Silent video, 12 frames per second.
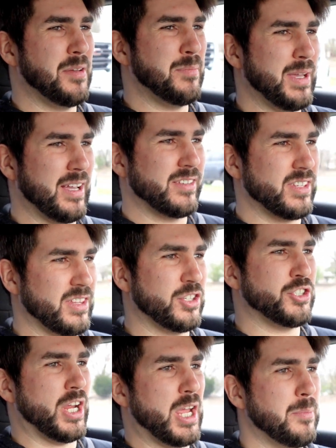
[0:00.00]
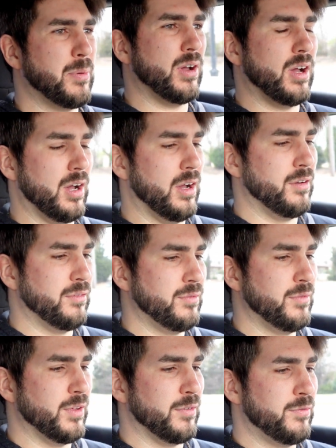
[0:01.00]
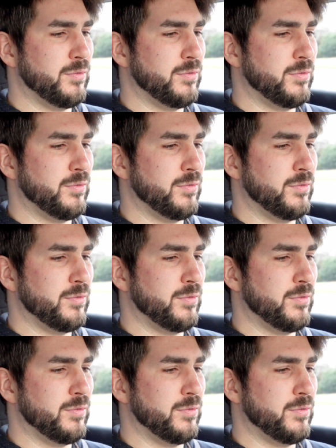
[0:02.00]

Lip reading: because of the shape of the